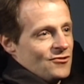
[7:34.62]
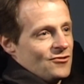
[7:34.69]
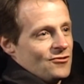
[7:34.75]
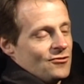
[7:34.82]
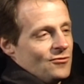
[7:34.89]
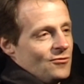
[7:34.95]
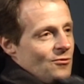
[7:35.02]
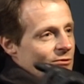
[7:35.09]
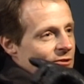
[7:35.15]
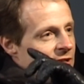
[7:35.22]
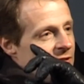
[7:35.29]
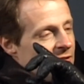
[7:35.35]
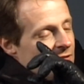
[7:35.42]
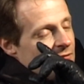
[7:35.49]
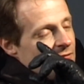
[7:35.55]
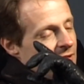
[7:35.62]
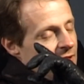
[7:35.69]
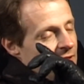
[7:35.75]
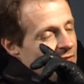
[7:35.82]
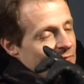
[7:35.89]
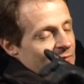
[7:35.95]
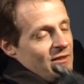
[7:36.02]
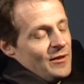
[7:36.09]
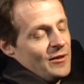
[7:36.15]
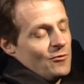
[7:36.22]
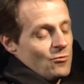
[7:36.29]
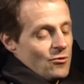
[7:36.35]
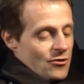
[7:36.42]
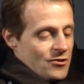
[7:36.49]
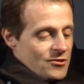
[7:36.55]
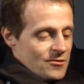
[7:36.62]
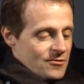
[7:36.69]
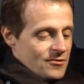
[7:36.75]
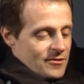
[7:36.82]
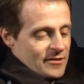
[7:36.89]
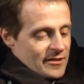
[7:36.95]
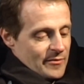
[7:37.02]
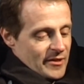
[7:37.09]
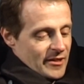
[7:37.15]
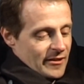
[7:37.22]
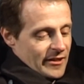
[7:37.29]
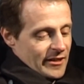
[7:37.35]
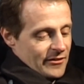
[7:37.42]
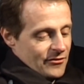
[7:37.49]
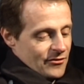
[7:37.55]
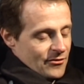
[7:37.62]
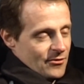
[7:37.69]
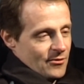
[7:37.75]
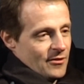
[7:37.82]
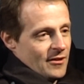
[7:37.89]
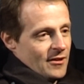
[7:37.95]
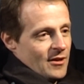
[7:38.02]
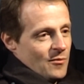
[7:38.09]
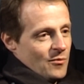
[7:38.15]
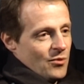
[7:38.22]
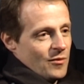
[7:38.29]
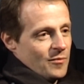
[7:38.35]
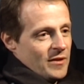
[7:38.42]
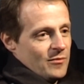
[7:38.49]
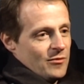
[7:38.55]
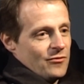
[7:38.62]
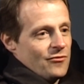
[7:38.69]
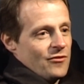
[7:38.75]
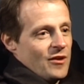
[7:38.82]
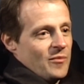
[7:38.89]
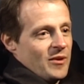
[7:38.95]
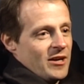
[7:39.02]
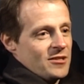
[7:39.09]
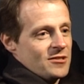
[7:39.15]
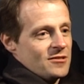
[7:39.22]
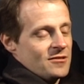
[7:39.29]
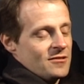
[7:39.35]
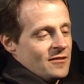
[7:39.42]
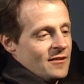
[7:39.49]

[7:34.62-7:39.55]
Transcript: Story and the rehearsals, the ability to put people through their paces,